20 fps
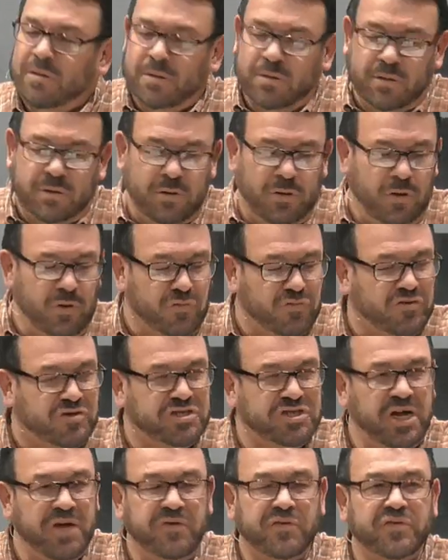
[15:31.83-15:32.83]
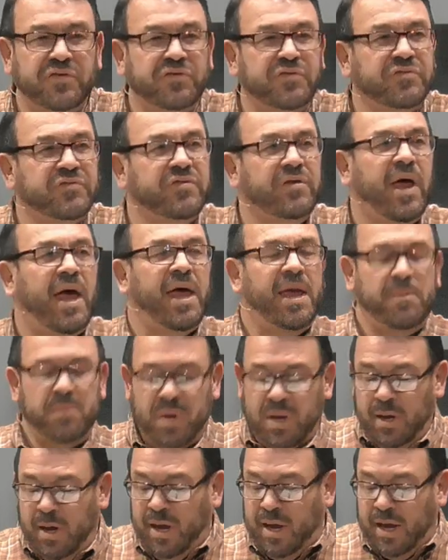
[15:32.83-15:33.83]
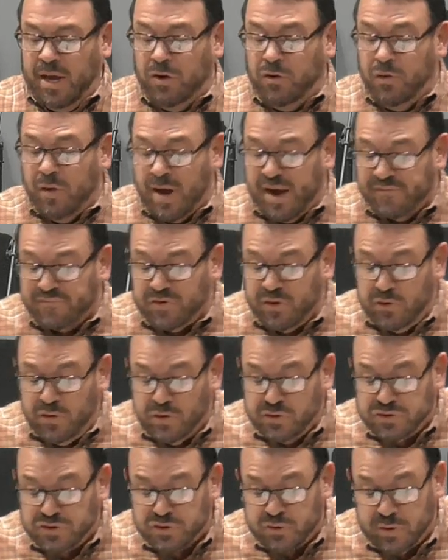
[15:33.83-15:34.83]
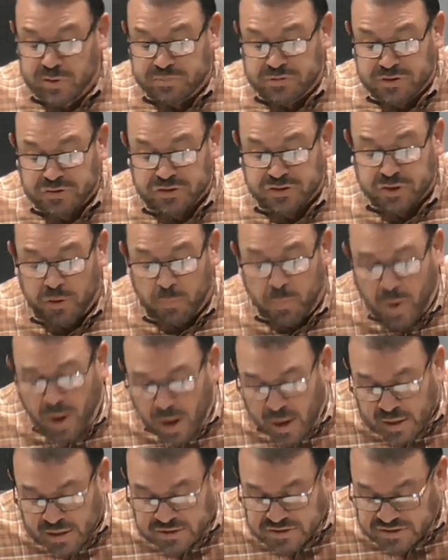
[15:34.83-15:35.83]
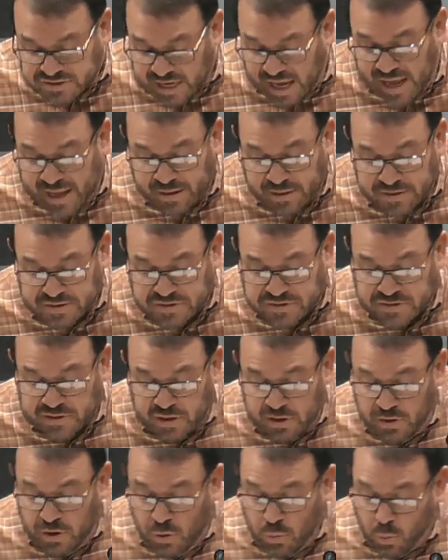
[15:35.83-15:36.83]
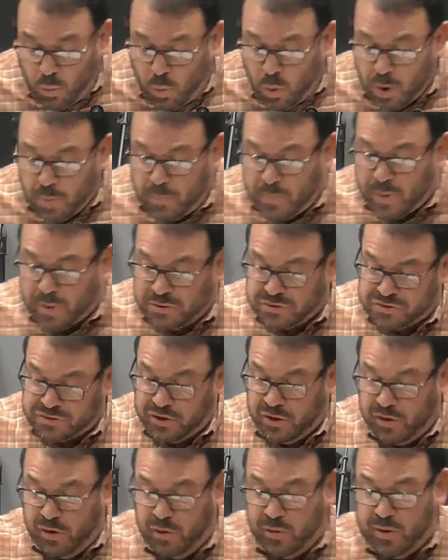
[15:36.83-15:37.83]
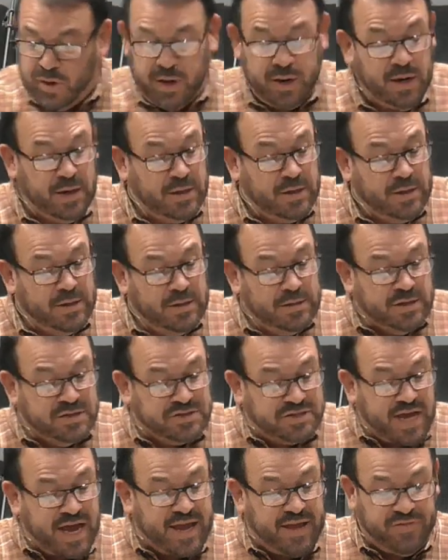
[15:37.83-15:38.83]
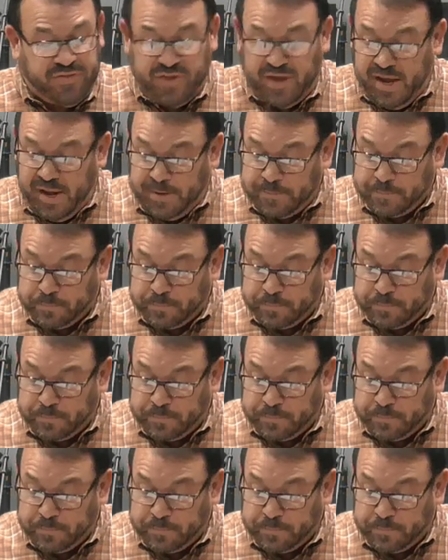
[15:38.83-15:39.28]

use Jesus' name and you have to use Scripture. So Paul and Silas were persecuted. The second thing,